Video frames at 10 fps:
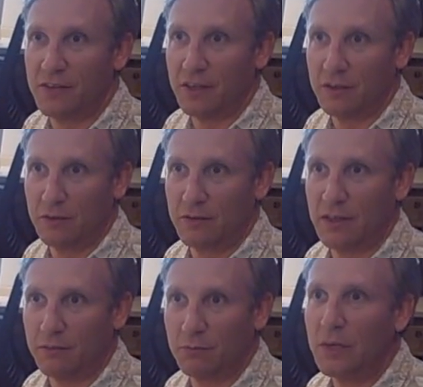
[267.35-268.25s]

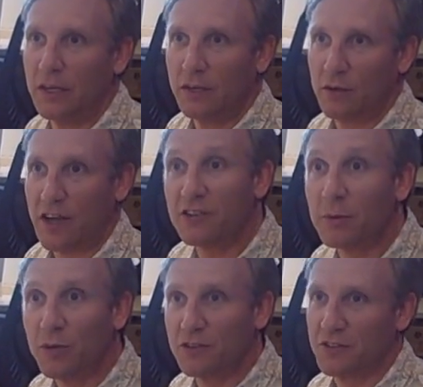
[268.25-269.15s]
that
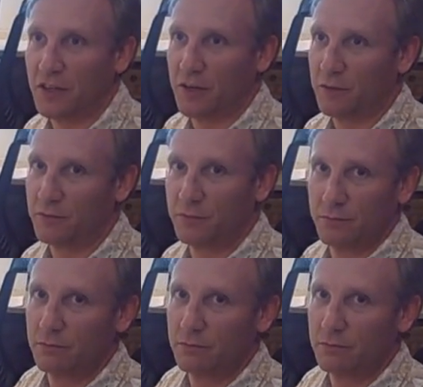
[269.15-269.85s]
customers of